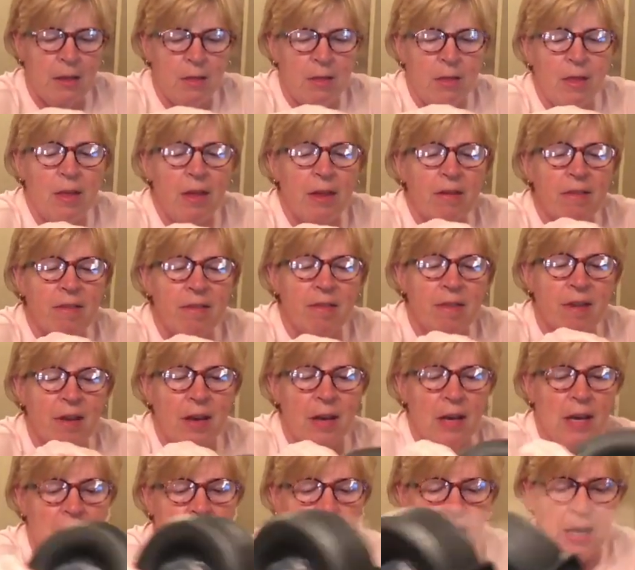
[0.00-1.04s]
This
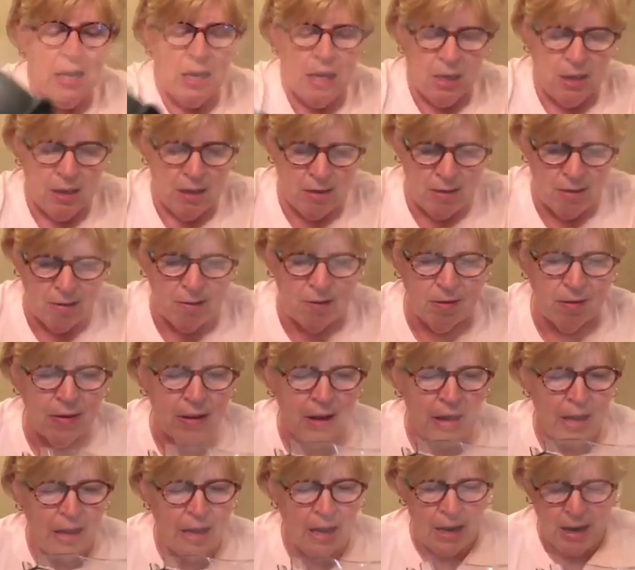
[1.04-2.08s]
is,
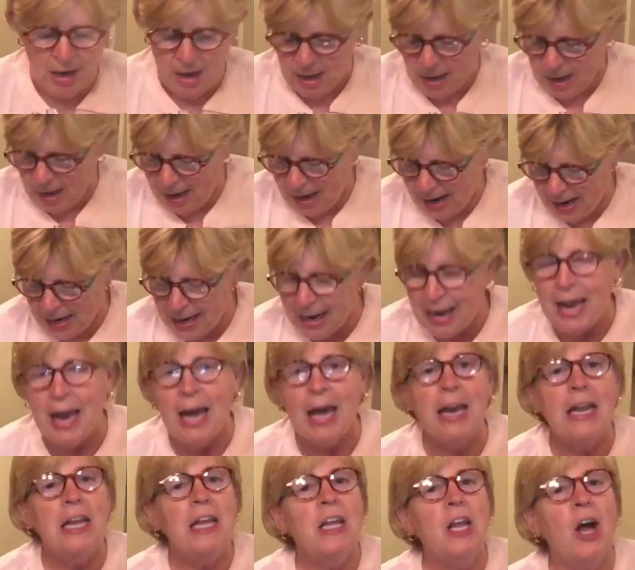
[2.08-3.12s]
I
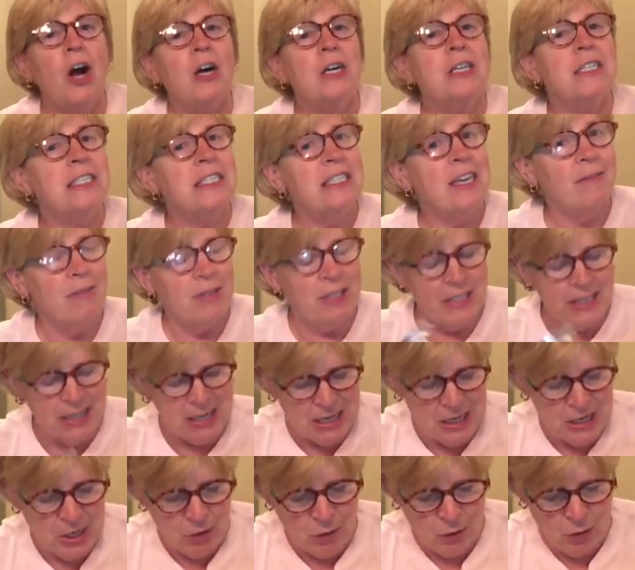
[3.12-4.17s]
had a young
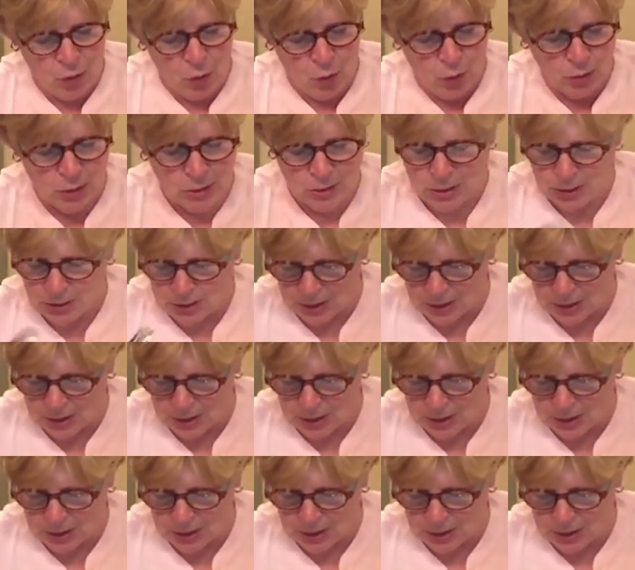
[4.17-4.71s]
17-year-old